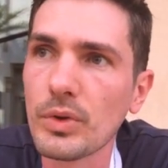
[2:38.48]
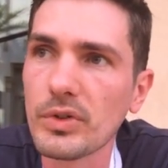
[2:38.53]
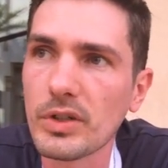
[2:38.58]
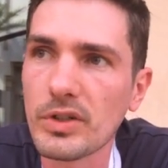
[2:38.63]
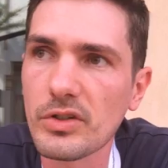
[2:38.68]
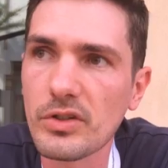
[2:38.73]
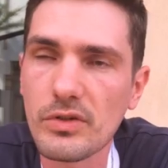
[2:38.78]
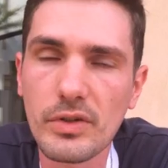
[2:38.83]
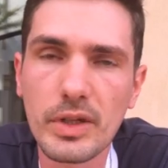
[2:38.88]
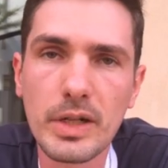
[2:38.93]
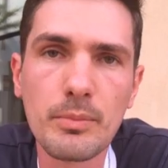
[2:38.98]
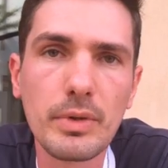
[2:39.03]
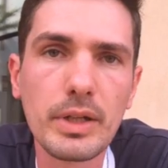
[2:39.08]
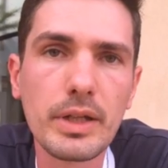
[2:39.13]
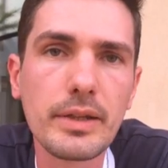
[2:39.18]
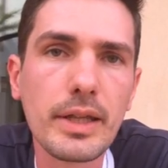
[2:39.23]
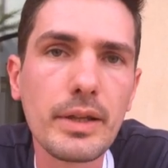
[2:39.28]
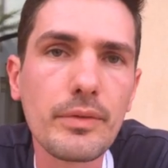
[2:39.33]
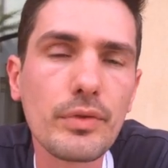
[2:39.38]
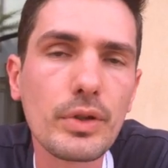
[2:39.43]
was
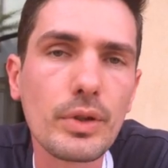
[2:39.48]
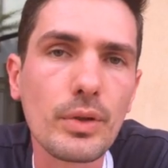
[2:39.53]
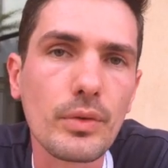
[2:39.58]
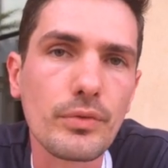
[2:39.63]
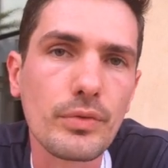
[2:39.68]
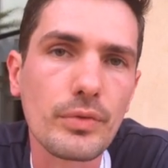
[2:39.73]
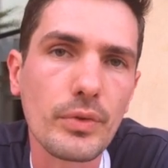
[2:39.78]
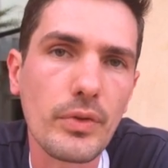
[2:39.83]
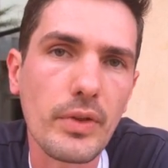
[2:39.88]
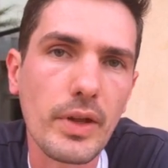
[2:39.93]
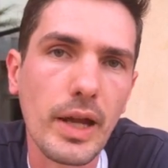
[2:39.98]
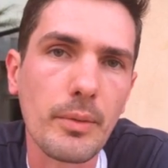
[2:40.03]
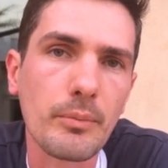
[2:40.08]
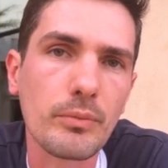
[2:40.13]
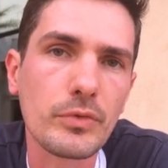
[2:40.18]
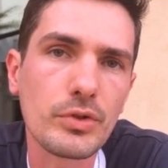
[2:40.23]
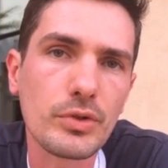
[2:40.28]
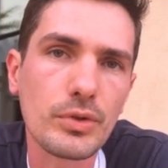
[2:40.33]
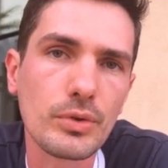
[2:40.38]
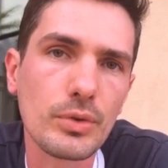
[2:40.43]
extremely difficult for
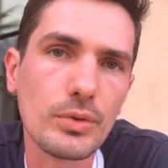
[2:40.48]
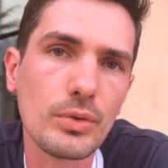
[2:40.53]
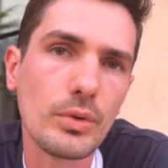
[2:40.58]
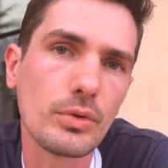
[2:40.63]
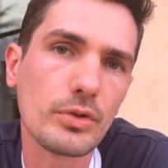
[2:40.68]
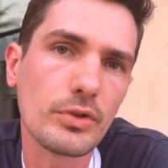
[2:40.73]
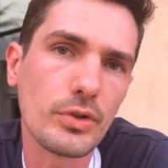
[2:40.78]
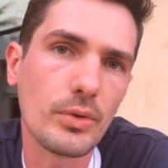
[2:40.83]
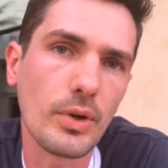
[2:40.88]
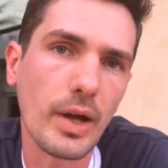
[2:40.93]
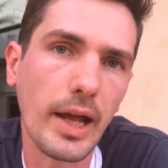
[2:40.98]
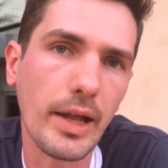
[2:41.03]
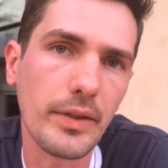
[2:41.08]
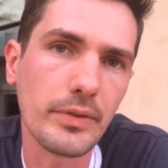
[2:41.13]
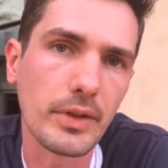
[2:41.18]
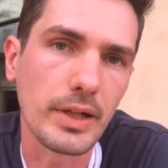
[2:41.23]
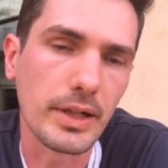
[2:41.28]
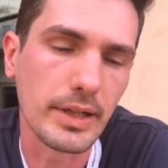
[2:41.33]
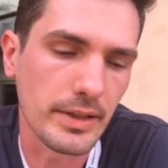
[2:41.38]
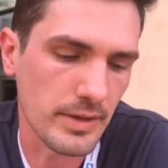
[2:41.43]
them to
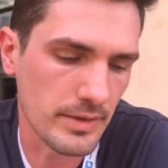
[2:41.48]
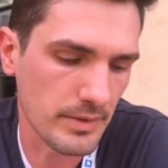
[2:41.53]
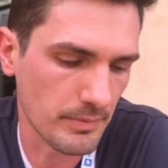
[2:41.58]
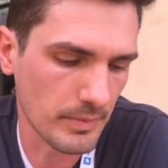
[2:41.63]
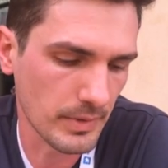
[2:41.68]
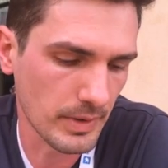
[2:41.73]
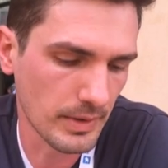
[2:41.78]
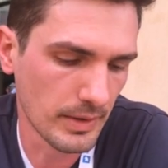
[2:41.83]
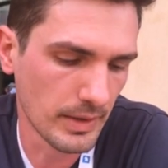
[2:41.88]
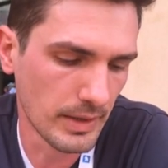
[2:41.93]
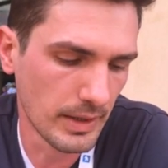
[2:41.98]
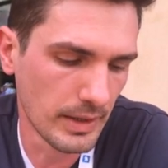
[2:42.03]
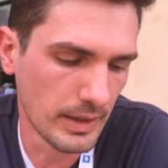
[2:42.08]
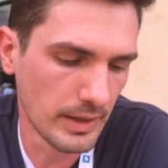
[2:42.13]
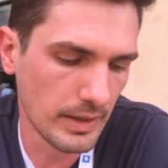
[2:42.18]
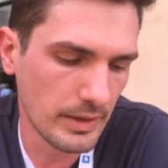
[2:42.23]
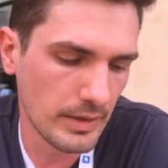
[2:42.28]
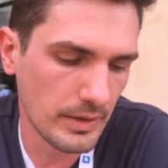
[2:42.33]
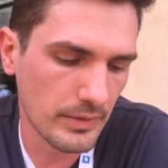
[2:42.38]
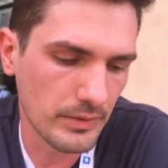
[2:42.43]
handle it.
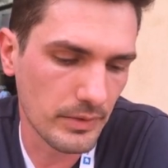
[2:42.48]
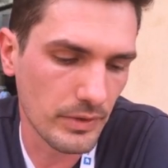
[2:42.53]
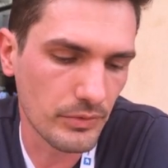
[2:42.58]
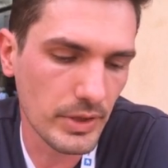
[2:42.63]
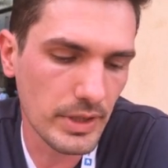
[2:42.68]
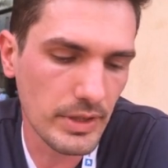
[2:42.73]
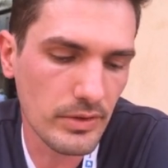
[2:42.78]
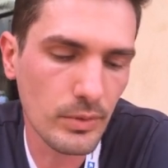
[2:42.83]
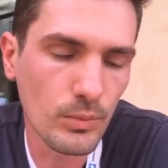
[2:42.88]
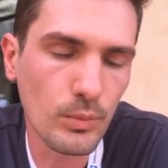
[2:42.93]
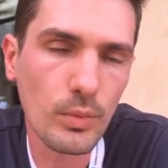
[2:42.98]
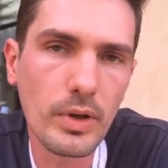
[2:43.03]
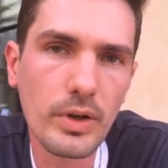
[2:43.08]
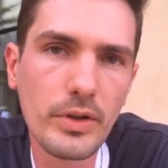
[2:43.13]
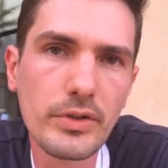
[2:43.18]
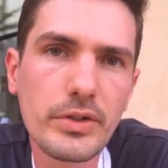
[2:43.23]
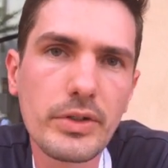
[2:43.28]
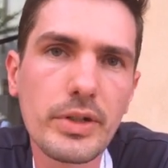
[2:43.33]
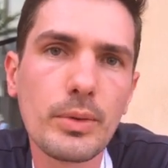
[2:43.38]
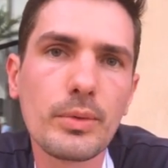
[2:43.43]
The reason
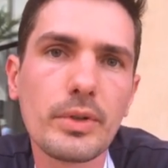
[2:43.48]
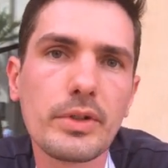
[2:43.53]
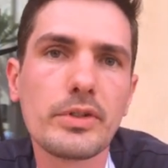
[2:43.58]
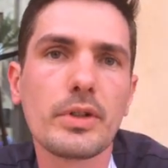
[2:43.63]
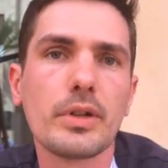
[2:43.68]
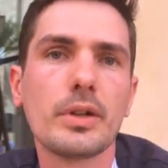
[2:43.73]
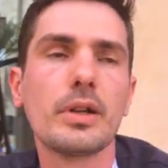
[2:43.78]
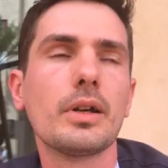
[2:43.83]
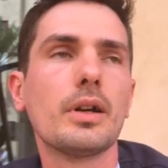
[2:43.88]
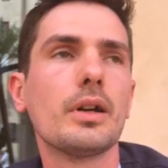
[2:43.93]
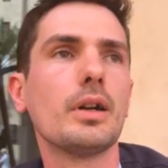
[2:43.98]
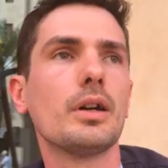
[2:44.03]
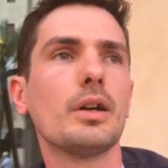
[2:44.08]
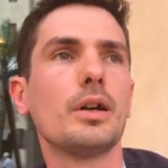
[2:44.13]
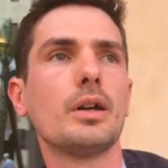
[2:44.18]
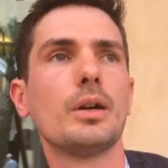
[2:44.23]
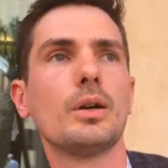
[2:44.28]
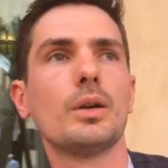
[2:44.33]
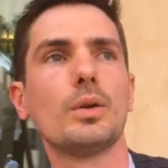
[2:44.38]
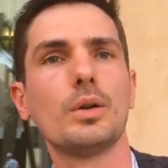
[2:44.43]
was there was
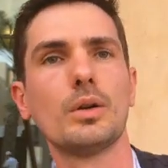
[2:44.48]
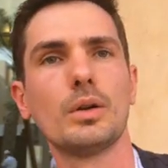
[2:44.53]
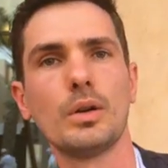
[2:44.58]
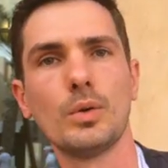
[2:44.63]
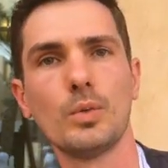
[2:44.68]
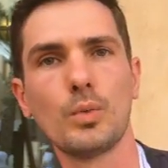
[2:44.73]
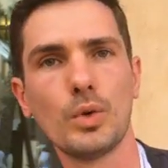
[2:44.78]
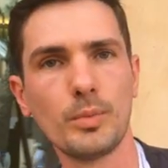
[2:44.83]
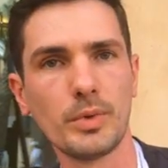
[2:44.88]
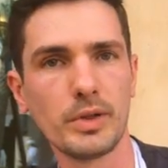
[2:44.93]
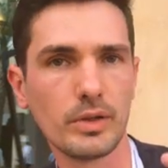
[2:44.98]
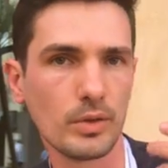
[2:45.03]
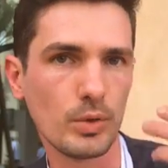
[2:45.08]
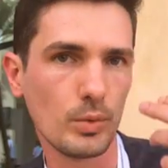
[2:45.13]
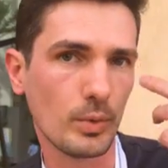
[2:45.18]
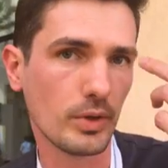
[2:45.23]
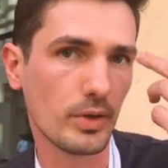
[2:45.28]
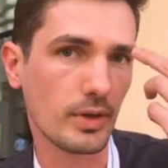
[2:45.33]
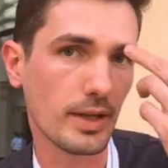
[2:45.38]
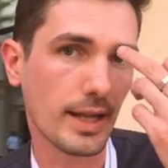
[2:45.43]
a woman
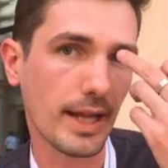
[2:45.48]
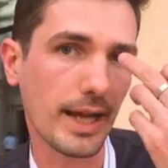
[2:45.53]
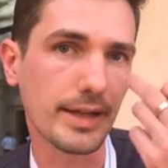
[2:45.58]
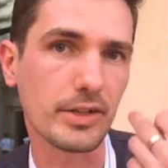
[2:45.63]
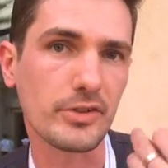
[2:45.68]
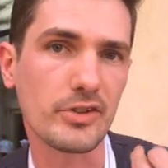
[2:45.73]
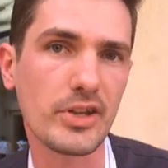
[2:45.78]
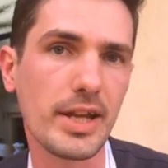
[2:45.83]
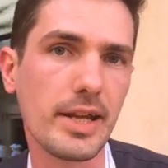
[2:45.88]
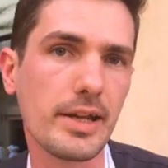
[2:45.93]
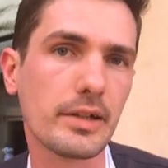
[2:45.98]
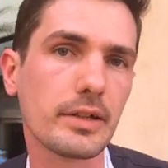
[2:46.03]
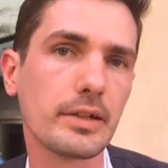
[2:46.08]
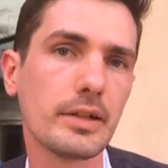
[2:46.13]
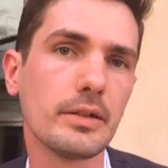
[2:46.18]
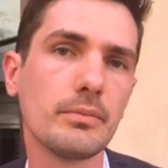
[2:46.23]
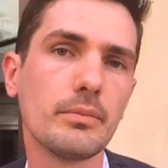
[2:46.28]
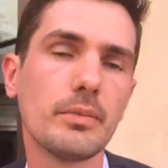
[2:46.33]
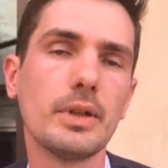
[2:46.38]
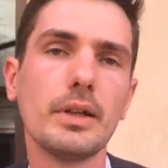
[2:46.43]
who would let a
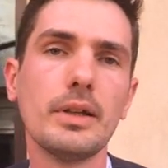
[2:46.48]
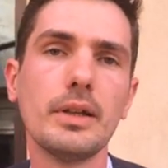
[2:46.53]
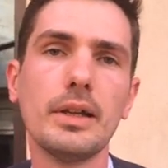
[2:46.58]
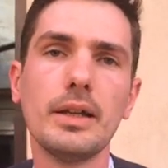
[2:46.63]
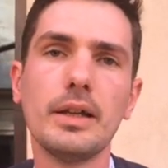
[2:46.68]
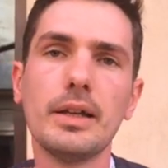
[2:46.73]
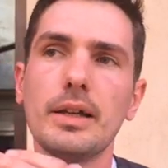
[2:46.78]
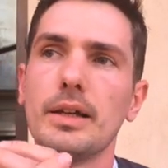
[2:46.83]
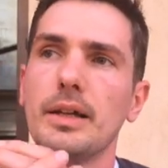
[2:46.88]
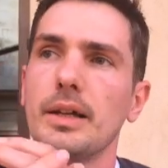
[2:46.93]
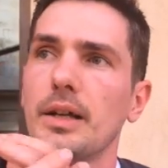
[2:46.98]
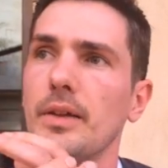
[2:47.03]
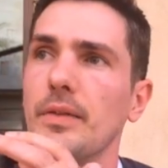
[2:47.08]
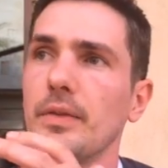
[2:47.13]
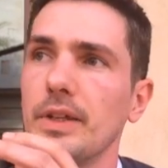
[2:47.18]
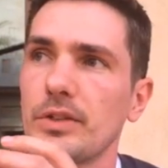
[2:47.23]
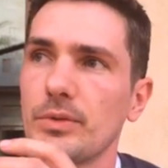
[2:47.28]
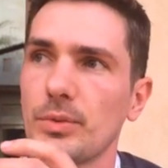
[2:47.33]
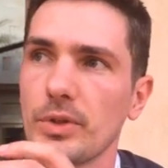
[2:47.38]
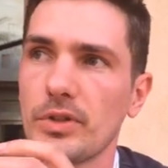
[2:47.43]
tear.
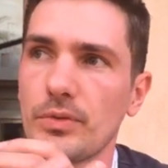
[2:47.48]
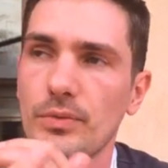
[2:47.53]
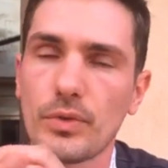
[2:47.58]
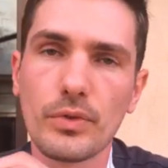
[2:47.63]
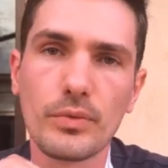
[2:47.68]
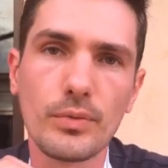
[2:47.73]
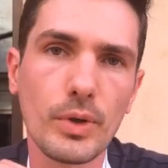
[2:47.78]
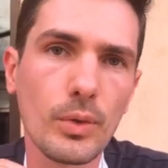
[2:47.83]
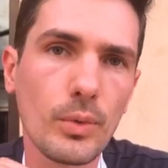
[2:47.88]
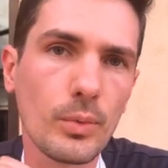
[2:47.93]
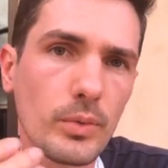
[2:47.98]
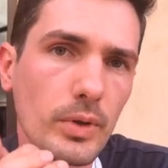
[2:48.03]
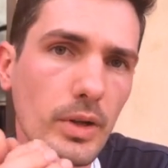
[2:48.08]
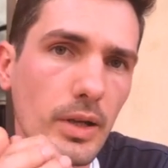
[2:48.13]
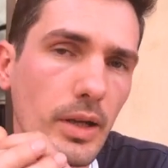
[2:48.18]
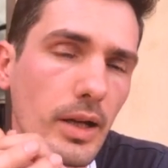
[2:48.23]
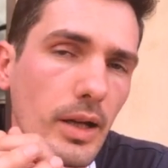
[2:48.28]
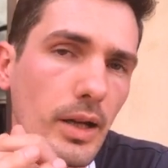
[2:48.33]
This was for World